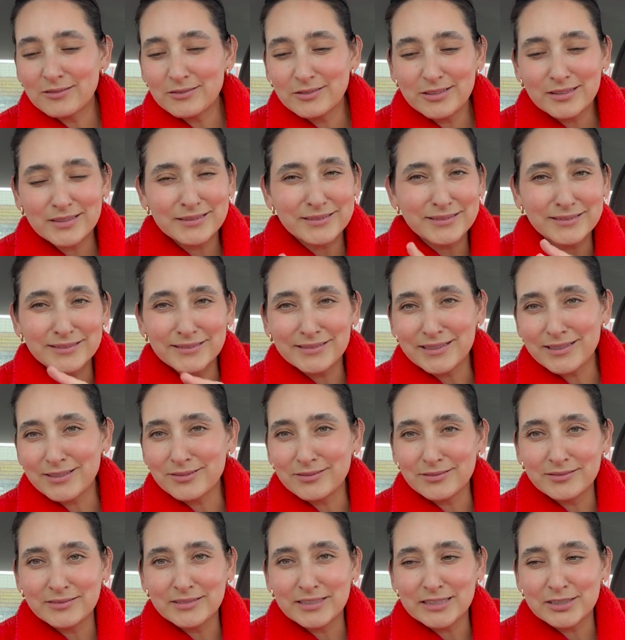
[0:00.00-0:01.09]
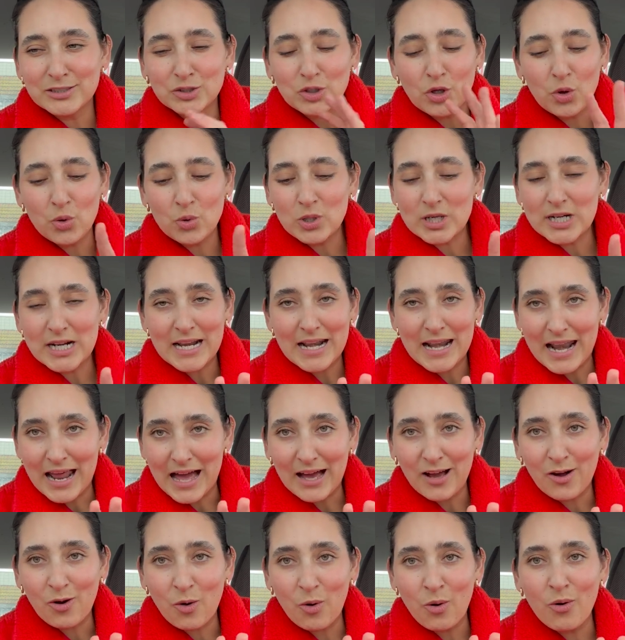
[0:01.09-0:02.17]
you guys know, es todo un
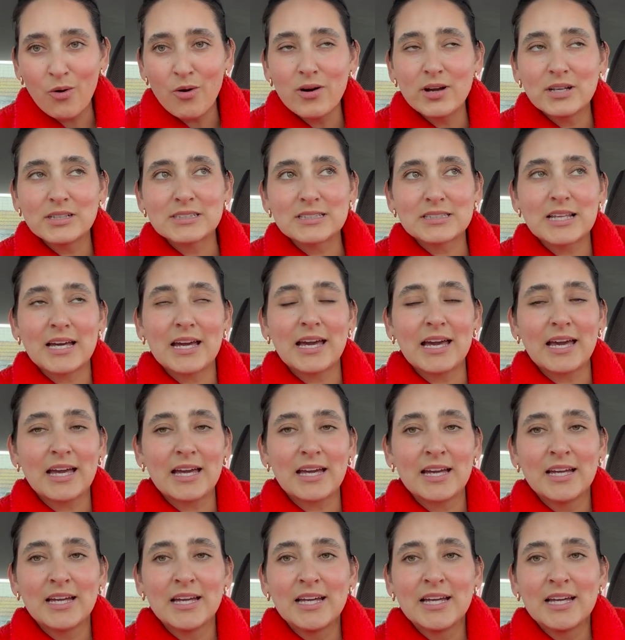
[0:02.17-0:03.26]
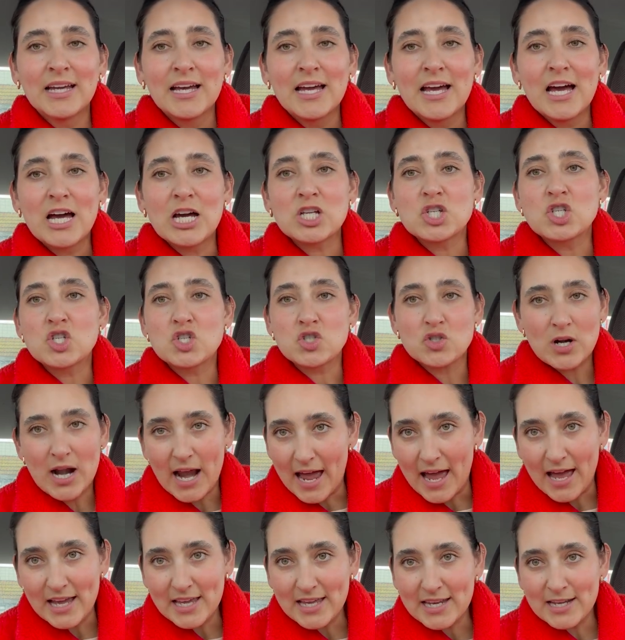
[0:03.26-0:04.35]
relajo. It's like a
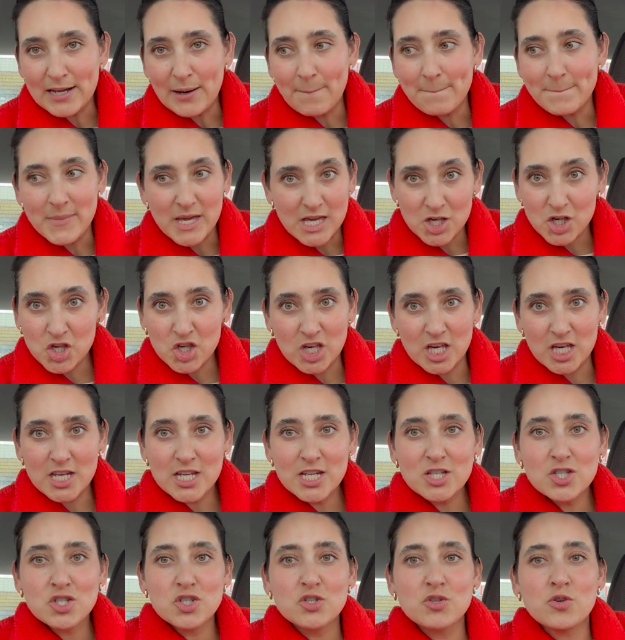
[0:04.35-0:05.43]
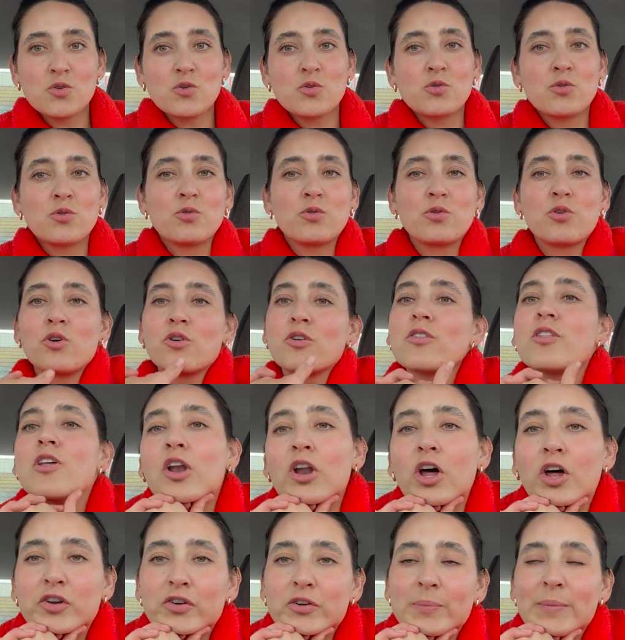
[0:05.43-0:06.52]
drag and a mission to go to the
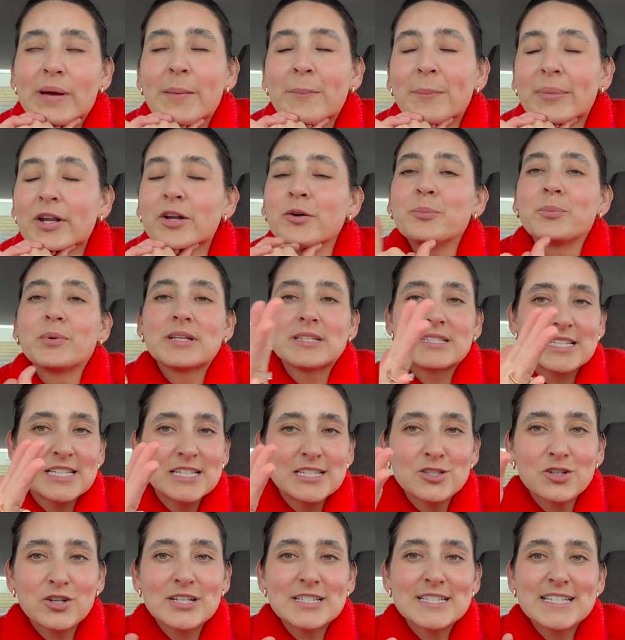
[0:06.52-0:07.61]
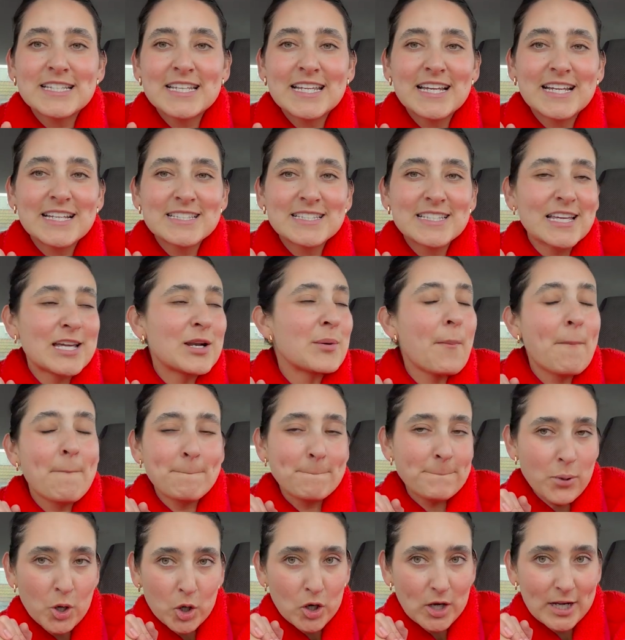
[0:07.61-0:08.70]
laundromat. Pero pues, es lo que se tiene que hacer
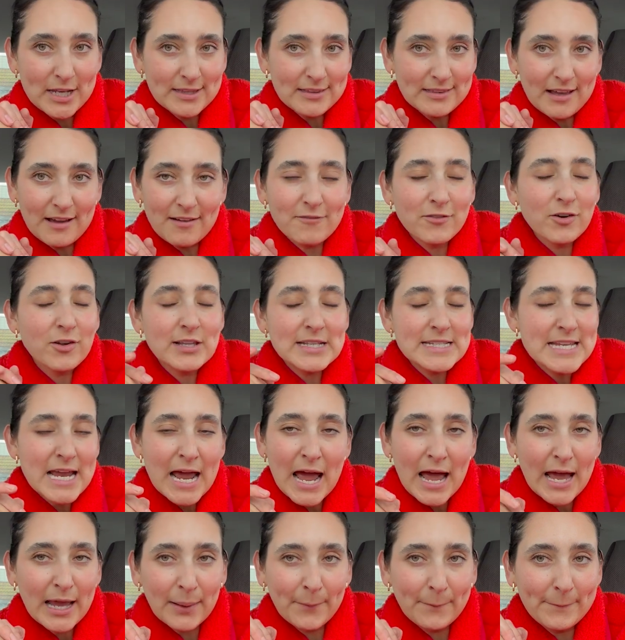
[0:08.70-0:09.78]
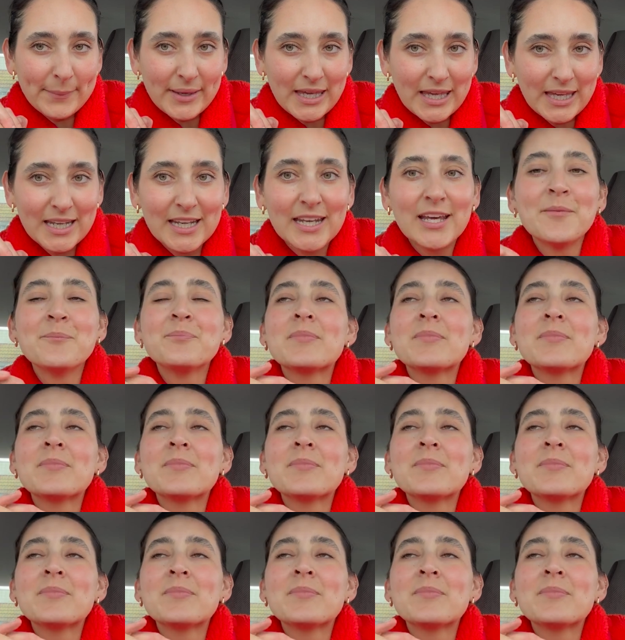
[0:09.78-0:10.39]
por ahorita, for the time being.